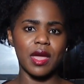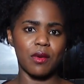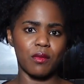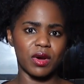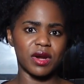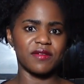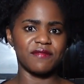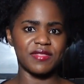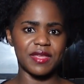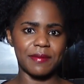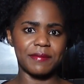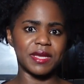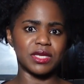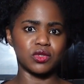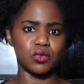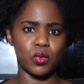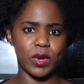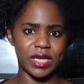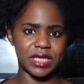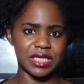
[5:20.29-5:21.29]
and one of them
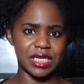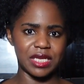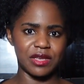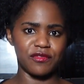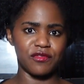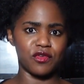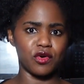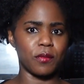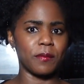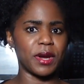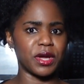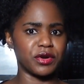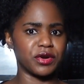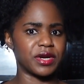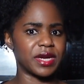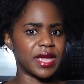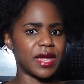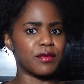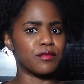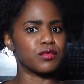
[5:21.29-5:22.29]
is waiting for butter
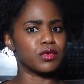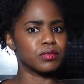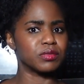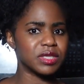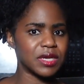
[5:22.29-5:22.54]
to get room